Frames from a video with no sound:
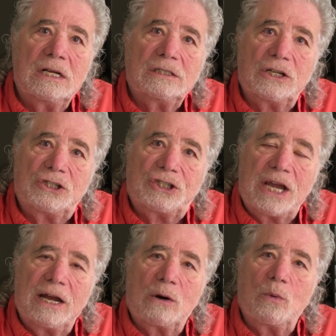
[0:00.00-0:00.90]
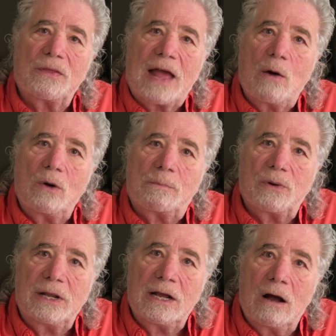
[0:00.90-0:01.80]
to share with how we're
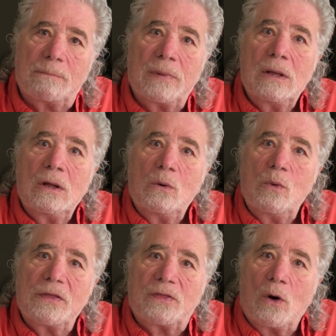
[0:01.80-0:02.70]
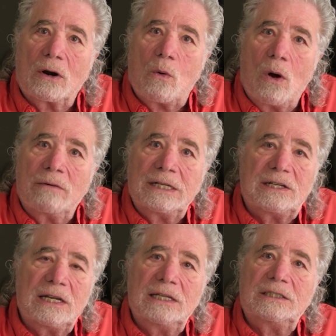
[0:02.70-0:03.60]
putting up with our
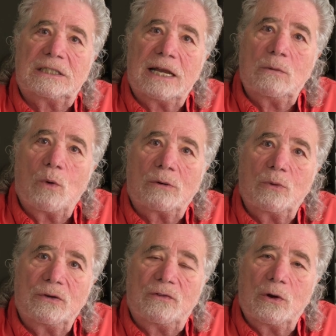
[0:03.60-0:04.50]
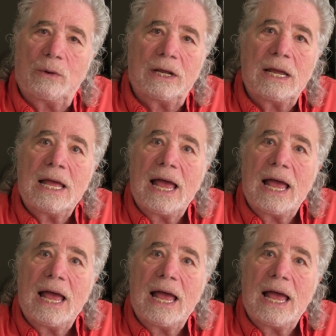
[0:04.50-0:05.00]
quarantines and what we're doing.